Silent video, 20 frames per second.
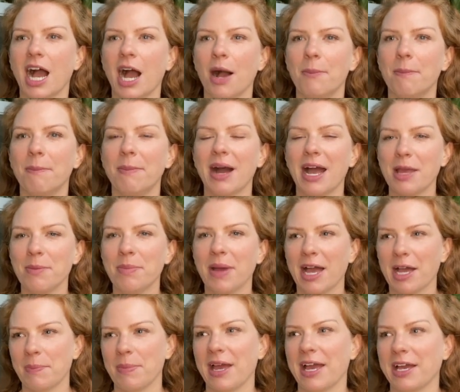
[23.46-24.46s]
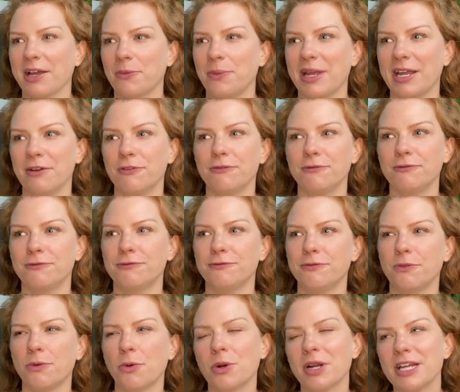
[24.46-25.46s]
my backpack weighed
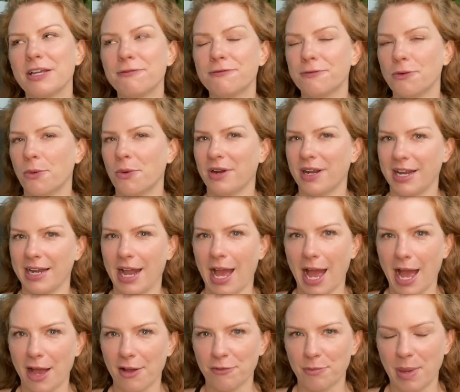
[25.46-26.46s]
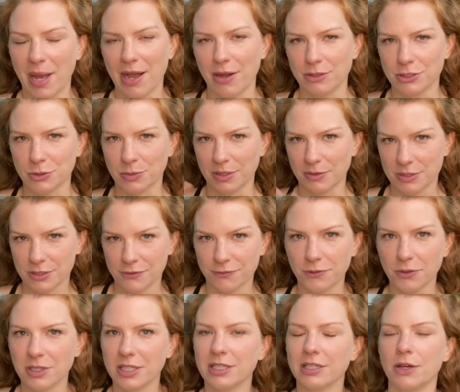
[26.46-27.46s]
44.5 pounds when it was
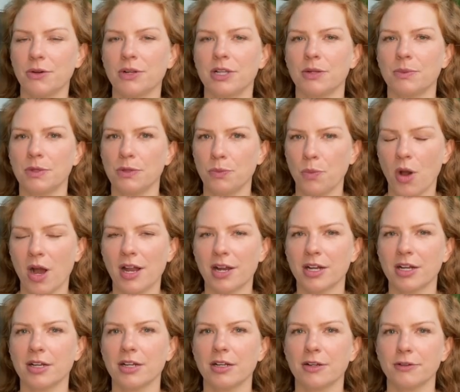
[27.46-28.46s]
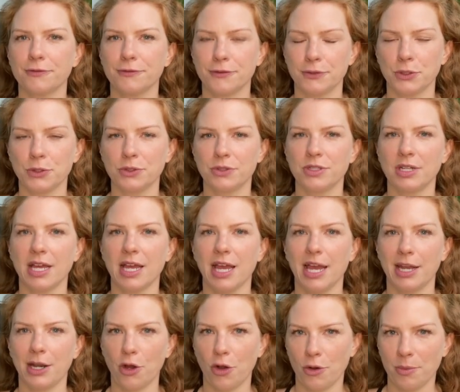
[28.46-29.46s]
fully loaded with water, food,
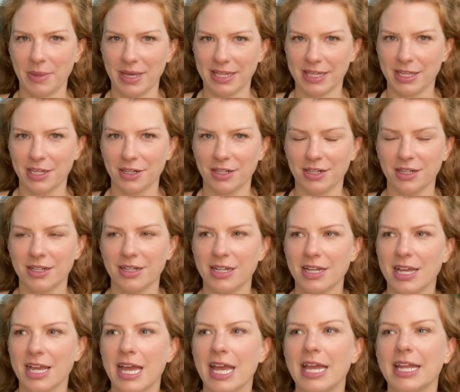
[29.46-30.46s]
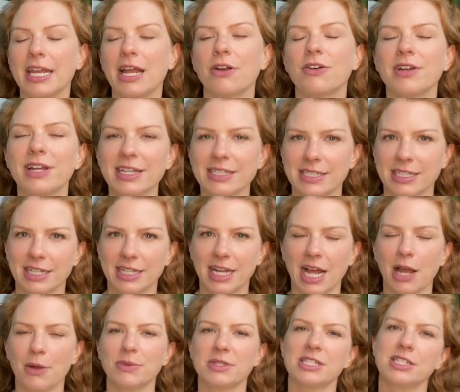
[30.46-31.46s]
and all my gear. Now granted,
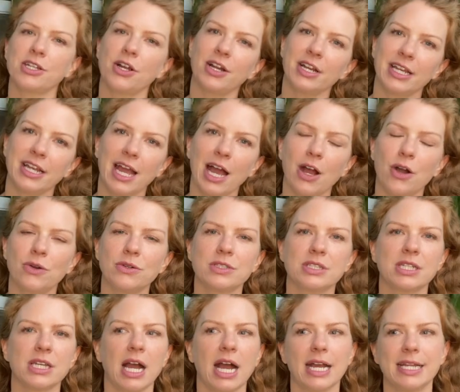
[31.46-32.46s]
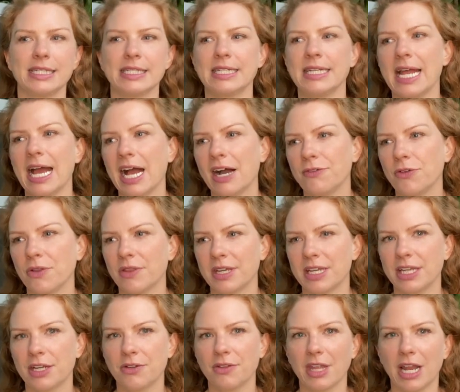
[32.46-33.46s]
I was starting out, I didn't have all the
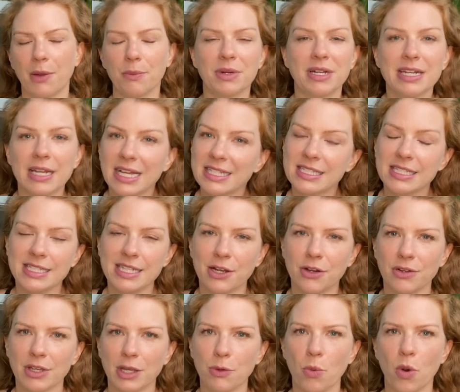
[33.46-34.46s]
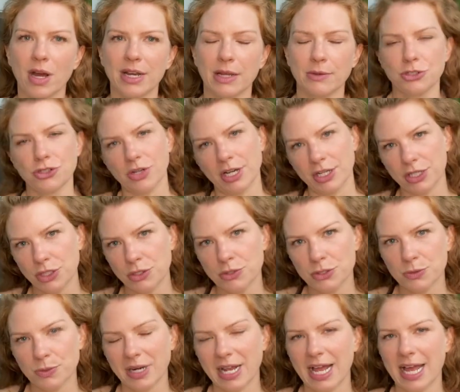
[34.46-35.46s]
gear that I would necessarily want. I was trying to
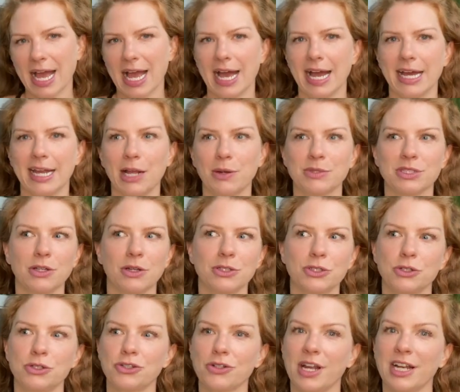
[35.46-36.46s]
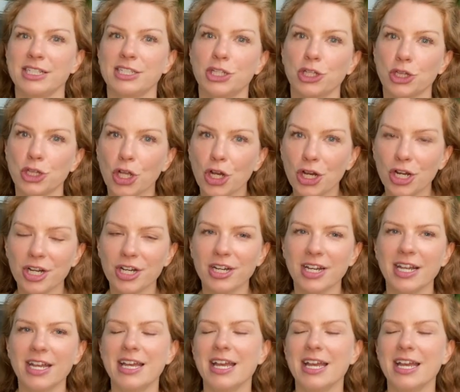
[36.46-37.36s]
use what I had. I was also trying to learn,